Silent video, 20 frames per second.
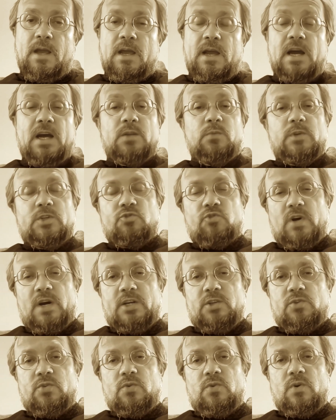and we try
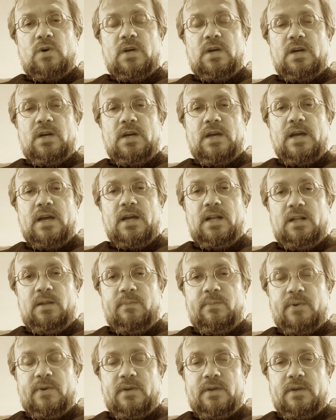to help